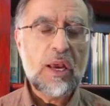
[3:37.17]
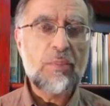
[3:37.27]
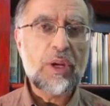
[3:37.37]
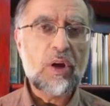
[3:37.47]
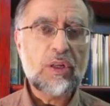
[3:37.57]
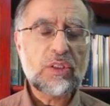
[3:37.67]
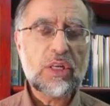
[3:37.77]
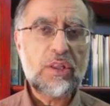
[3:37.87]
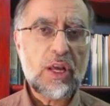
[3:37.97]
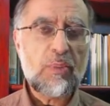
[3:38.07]
because
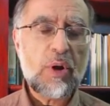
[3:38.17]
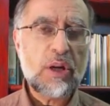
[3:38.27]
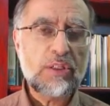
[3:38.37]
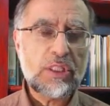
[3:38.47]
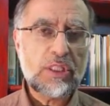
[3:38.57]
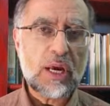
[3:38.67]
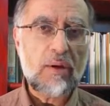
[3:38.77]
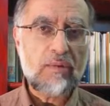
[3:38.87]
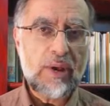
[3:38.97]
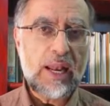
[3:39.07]
their policies
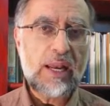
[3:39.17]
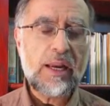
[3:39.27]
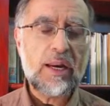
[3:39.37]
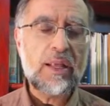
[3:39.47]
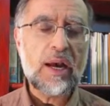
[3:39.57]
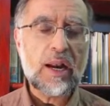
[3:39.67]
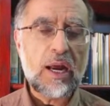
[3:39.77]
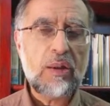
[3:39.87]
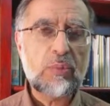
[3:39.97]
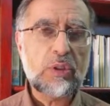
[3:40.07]
are failing and they are
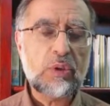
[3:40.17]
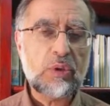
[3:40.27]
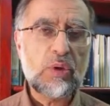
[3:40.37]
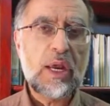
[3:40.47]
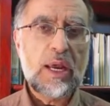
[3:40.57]
unable to